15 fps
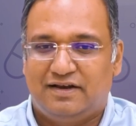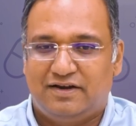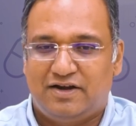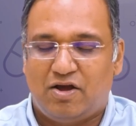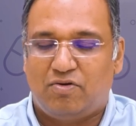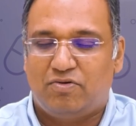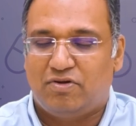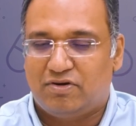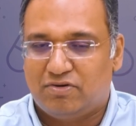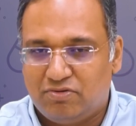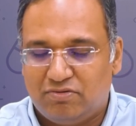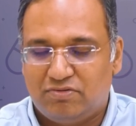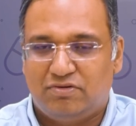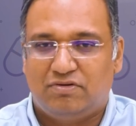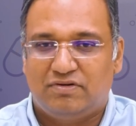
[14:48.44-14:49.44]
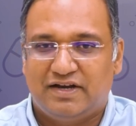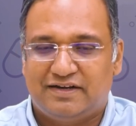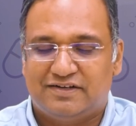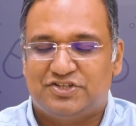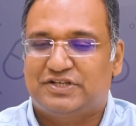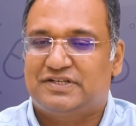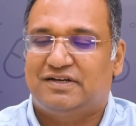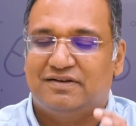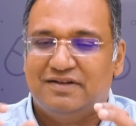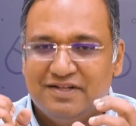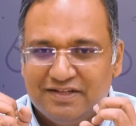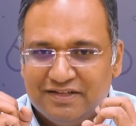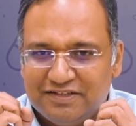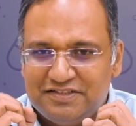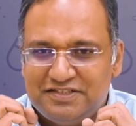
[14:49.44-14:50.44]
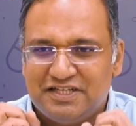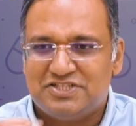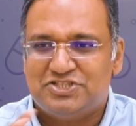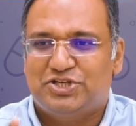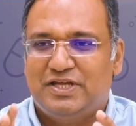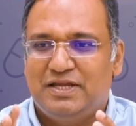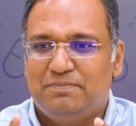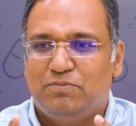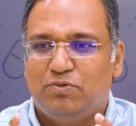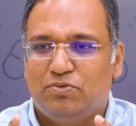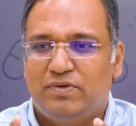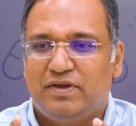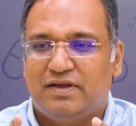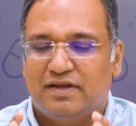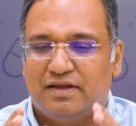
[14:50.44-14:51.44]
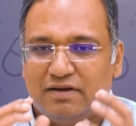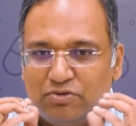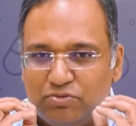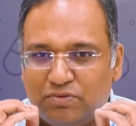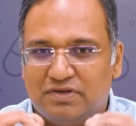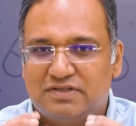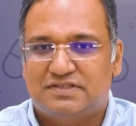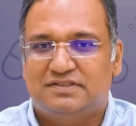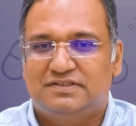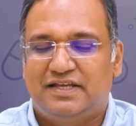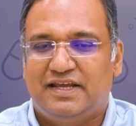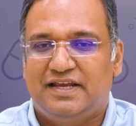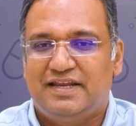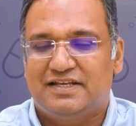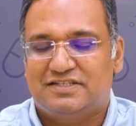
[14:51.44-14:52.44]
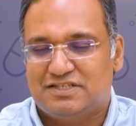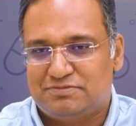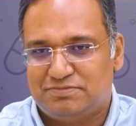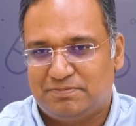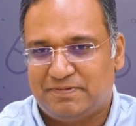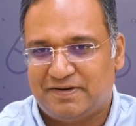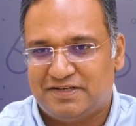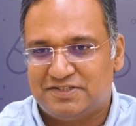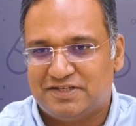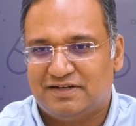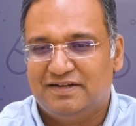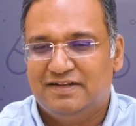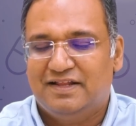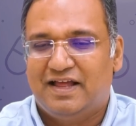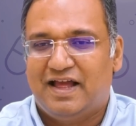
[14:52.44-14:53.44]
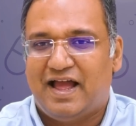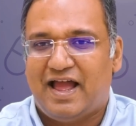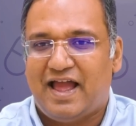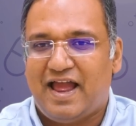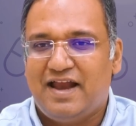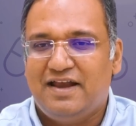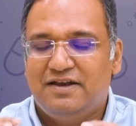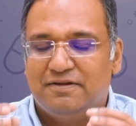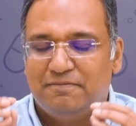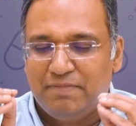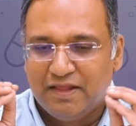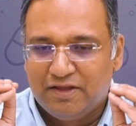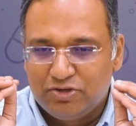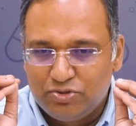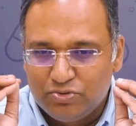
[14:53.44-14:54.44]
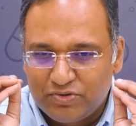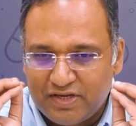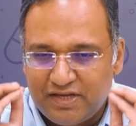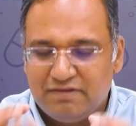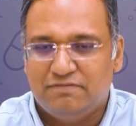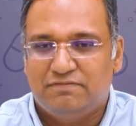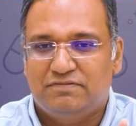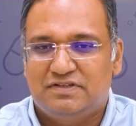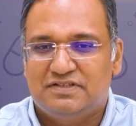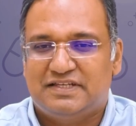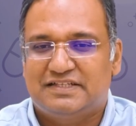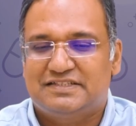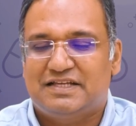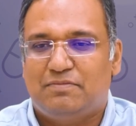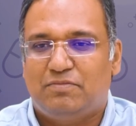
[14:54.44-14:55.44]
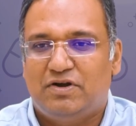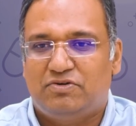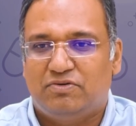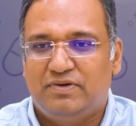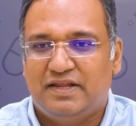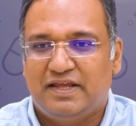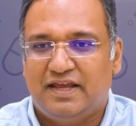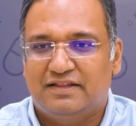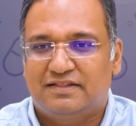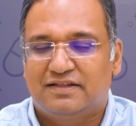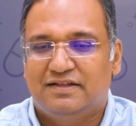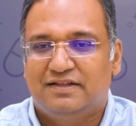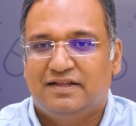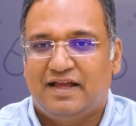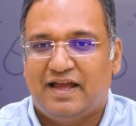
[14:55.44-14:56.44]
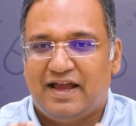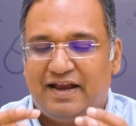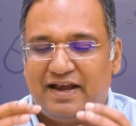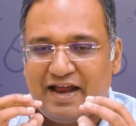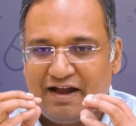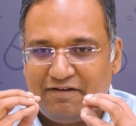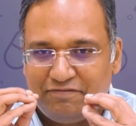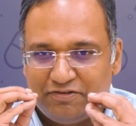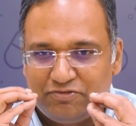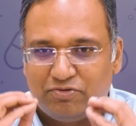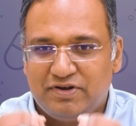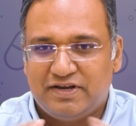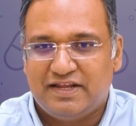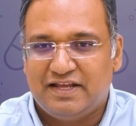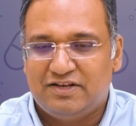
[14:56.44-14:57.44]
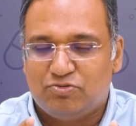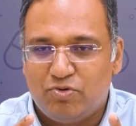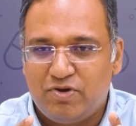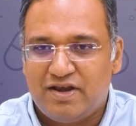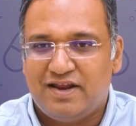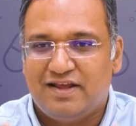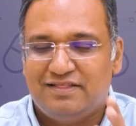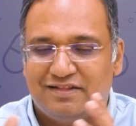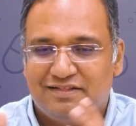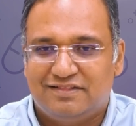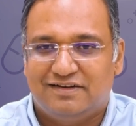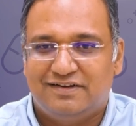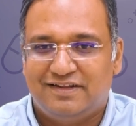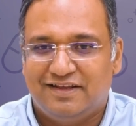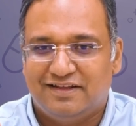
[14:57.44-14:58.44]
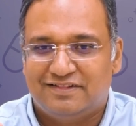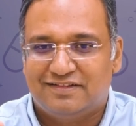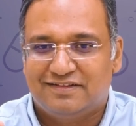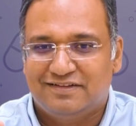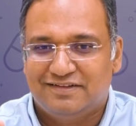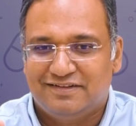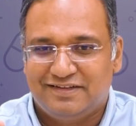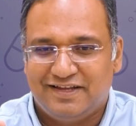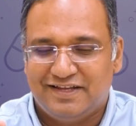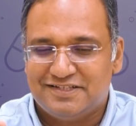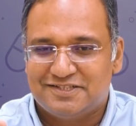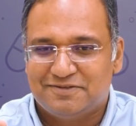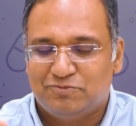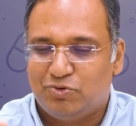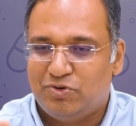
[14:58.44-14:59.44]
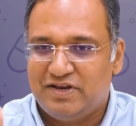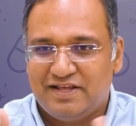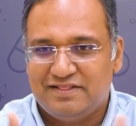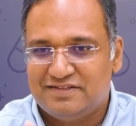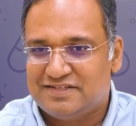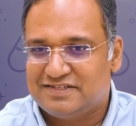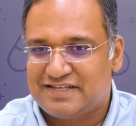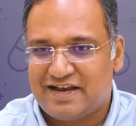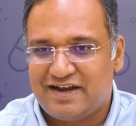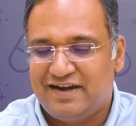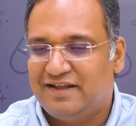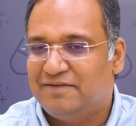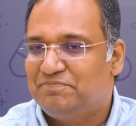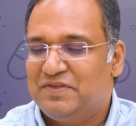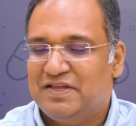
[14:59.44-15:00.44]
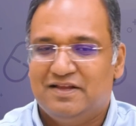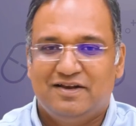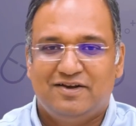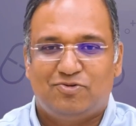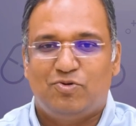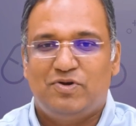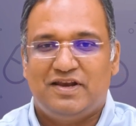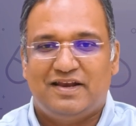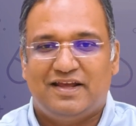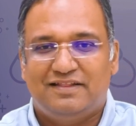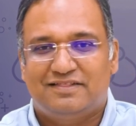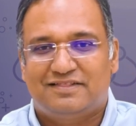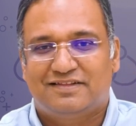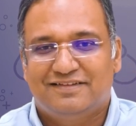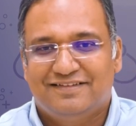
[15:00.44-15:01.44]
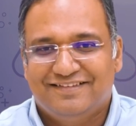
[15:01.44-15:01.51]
down or don't get rejected. Just keep moving towards the NESS preparation. And you give this exam on 28th. And after 28th, 29th and 30th, yes, 28th is a Saturday. 29th,